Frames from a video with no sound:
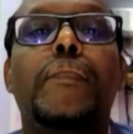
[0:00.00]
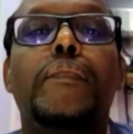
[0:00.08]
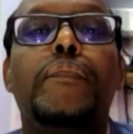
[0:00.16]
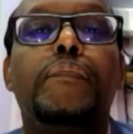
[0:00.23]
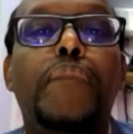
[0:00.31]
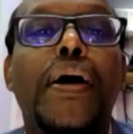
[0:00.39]

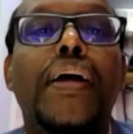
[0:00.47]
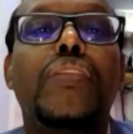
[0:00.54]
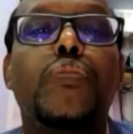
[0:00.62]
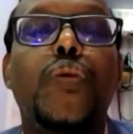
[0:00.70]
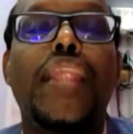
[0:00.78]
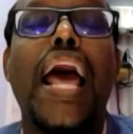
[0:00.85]

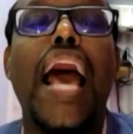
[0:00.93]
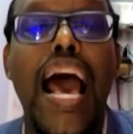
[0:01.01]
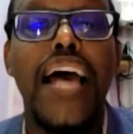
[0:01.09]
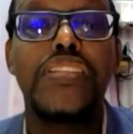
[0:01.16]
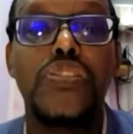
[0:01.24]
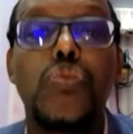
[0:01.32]
But what
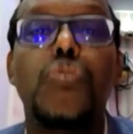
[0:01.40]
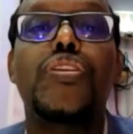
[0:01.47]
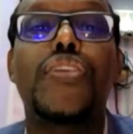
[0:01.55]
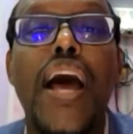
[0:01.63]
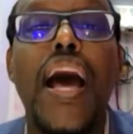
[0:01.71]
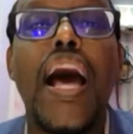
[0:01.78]
has to
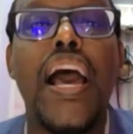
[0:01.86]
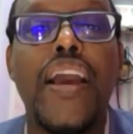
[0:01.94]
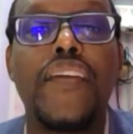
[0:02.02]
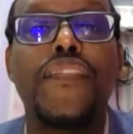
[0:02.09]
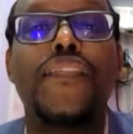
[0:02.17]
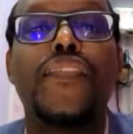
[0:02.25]

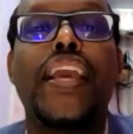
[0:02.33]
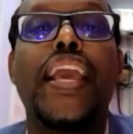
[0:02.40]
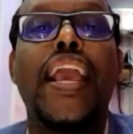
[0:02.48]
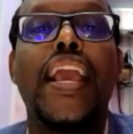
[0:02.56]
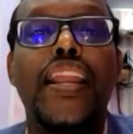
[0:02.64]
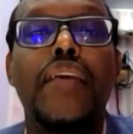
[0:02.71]
drive
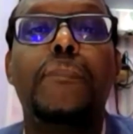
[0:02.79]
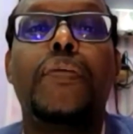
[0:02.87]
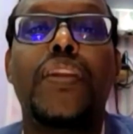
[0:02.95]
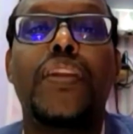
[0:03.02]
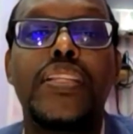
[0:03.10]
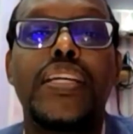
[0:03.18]
any
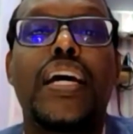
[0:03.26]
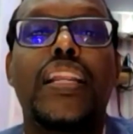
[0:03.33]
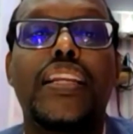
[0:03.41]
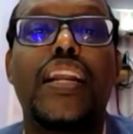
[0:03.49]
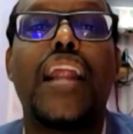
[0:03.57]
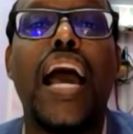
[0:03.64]
political
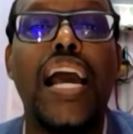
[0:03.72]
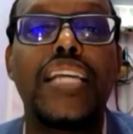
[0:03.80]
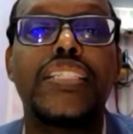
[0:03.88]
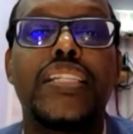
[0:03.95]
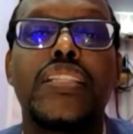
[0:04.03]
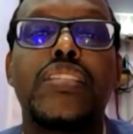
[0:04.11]

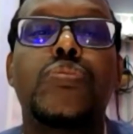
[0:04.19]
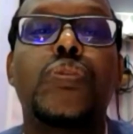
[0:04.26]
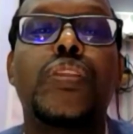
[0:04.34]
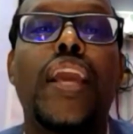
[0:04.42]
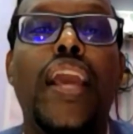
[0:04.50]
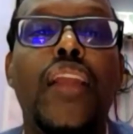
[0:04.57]
interactions
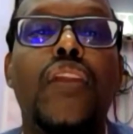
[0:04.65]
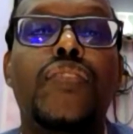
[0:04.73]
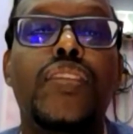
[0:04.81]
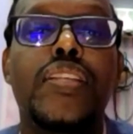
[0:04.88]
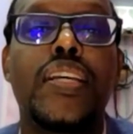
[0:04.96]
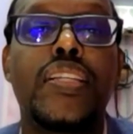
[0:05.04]
with any of
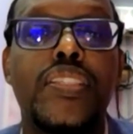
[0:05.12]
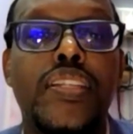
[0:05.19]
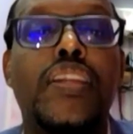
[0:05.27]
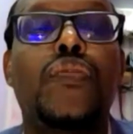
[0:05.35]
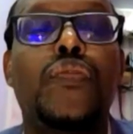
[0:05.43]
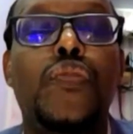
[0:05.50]
these external